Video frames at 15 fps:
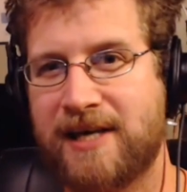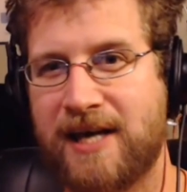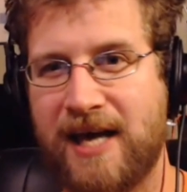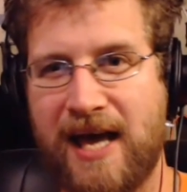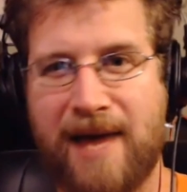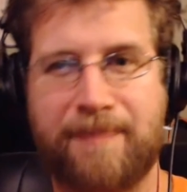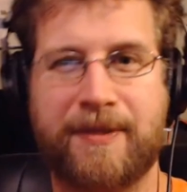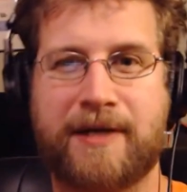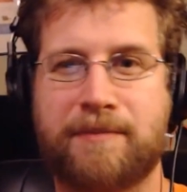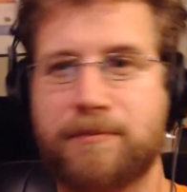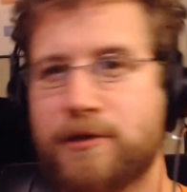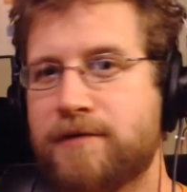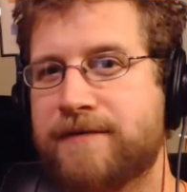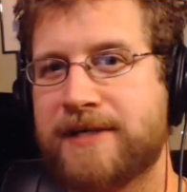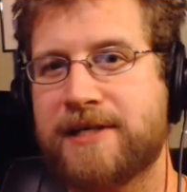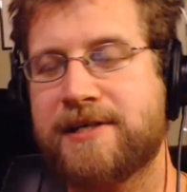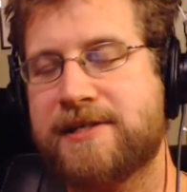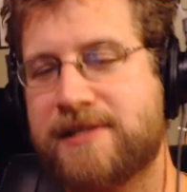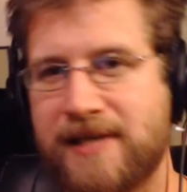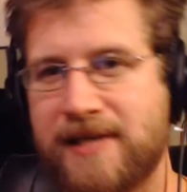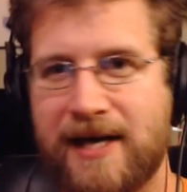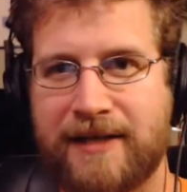epic movies
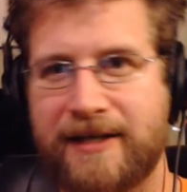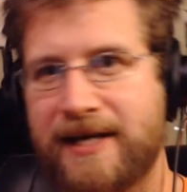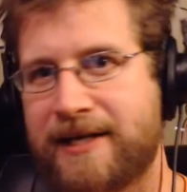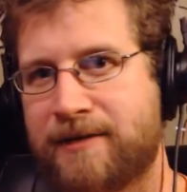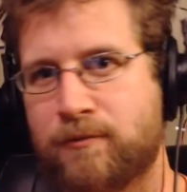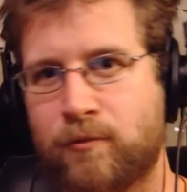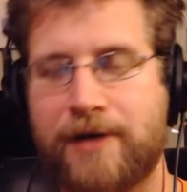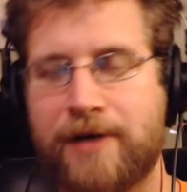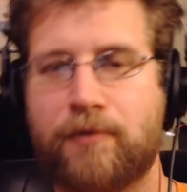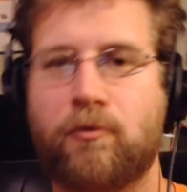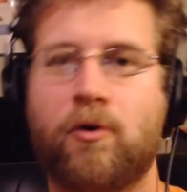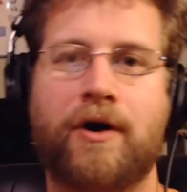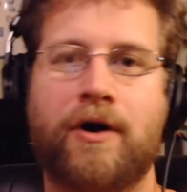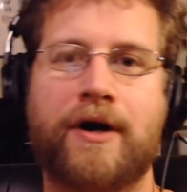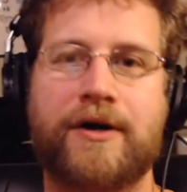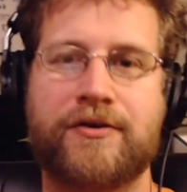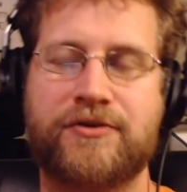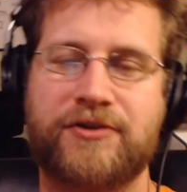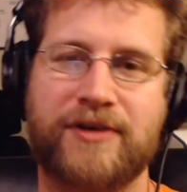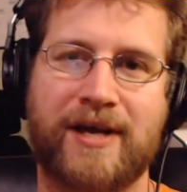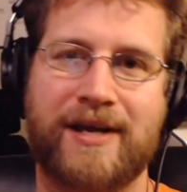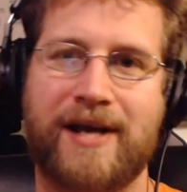that like win awards,
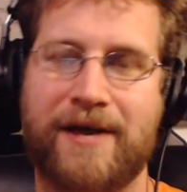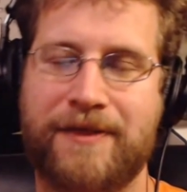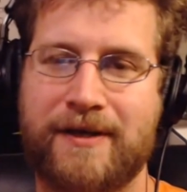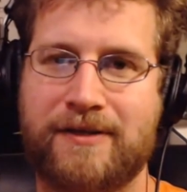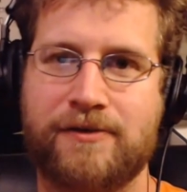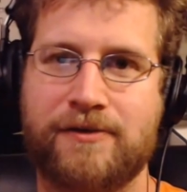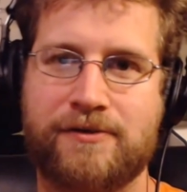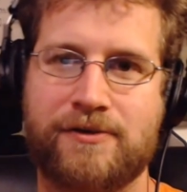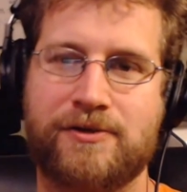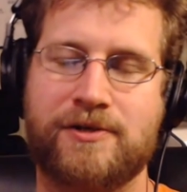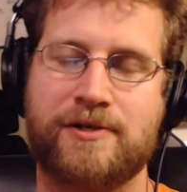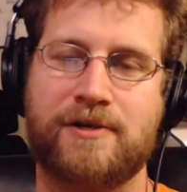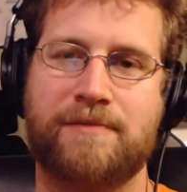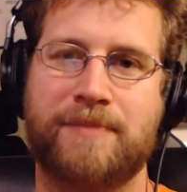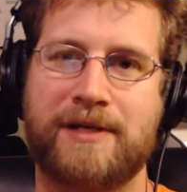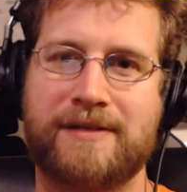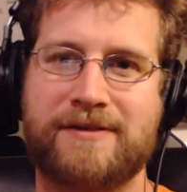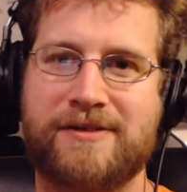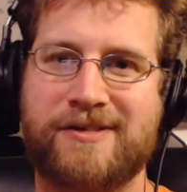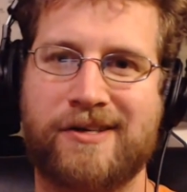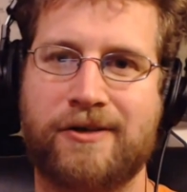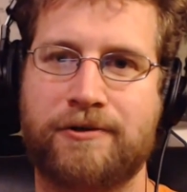and I think those are stupid.
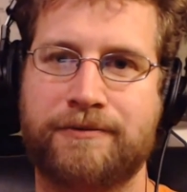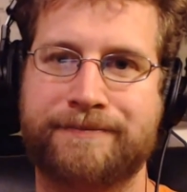So